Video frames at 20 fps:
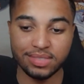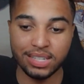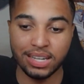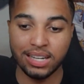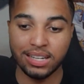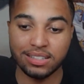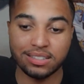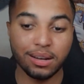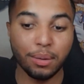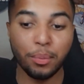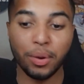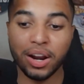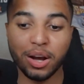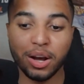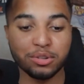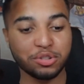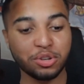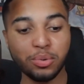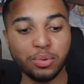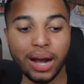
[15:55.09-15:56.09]
Someone
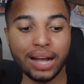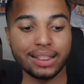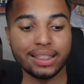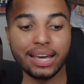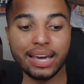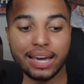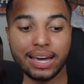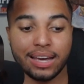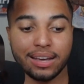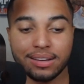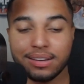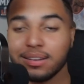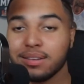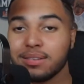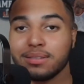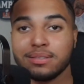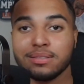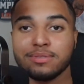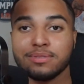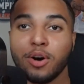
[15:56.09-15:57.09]
else who I think
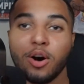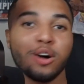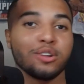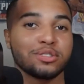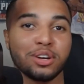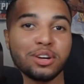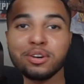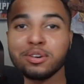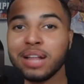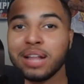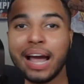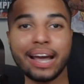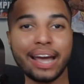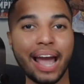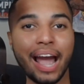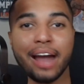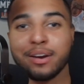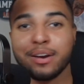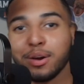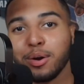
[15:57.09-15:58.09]
falls under that
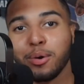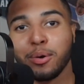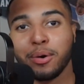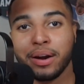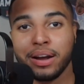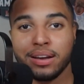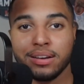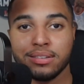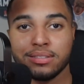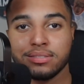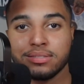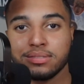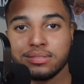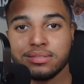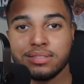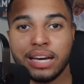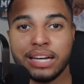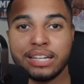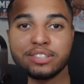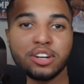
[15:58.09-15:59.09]
category
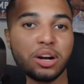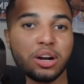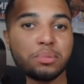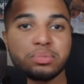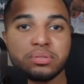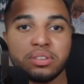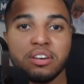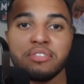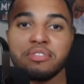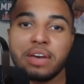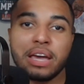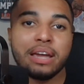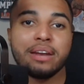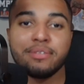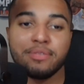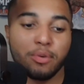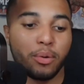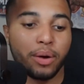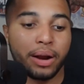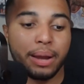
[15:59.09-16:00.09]
in terms of in
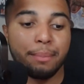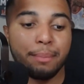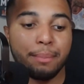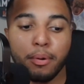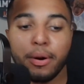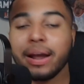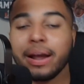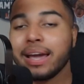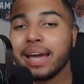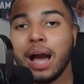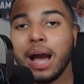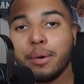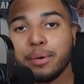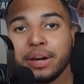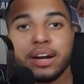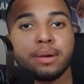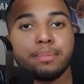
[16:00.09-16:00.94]
for a breakout year